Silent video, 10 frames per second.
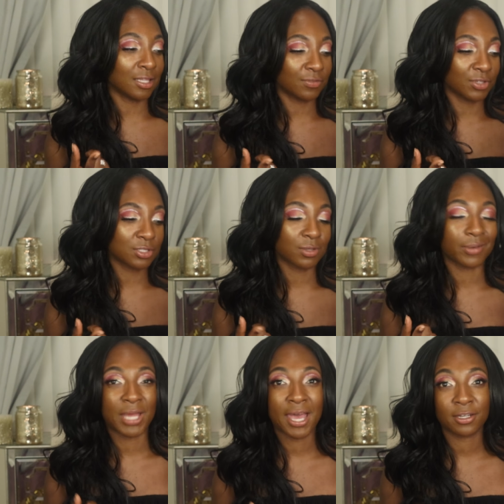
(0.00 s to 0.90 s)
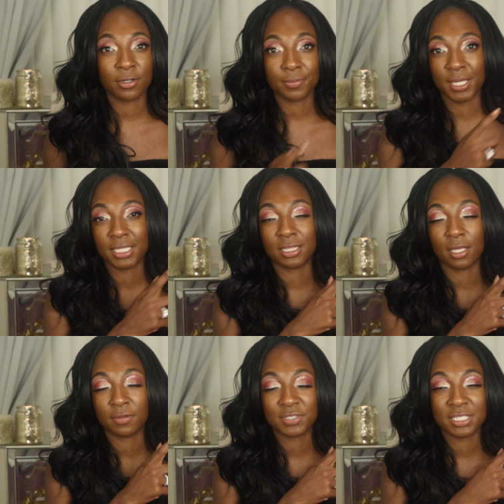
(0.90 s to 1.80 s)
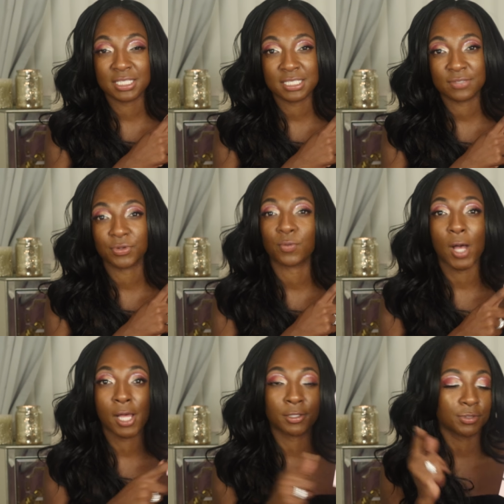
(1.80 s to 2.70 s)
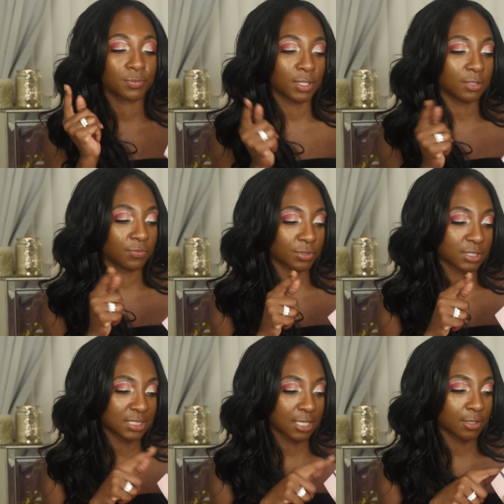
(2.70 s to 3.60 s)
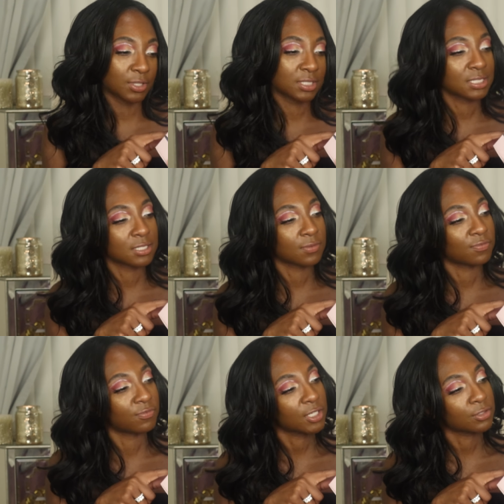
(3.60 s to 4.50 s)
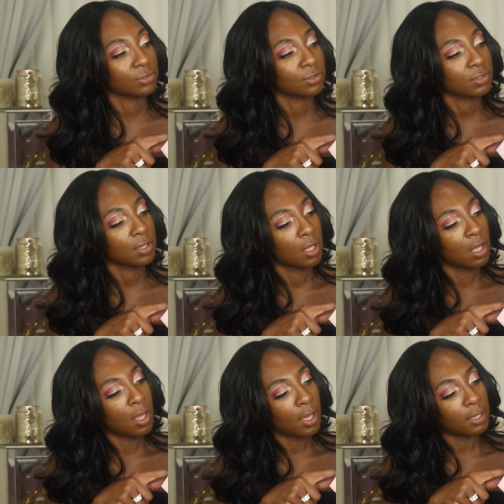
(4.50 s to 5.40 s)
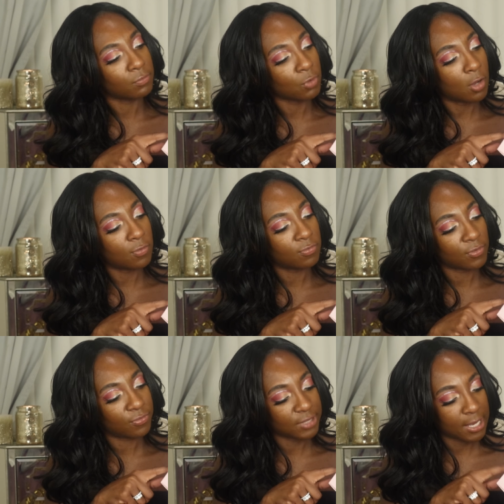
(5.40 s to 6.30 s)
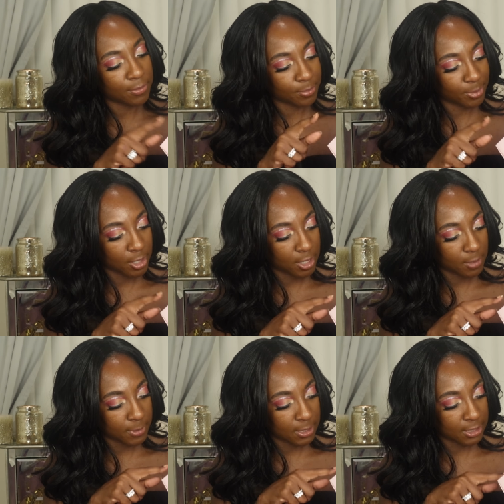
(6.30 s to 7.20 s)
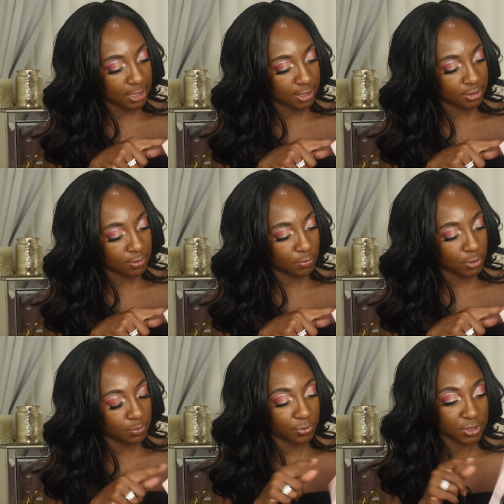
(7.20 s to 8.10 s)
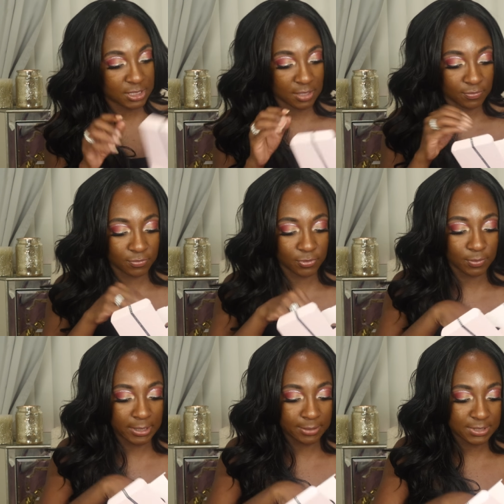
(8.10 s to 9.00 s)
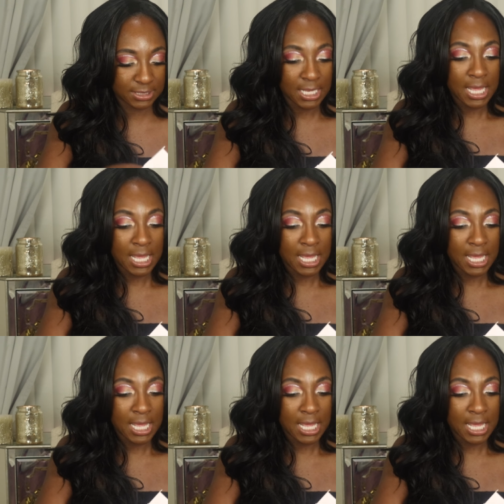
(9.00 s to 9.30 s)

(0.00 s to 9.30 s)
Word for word: love it. So I had it on my loves list for a while and I was waiting for the sale. This is the Viktor and Rolf Flowerbomb and I got the 1.7 fluid ounce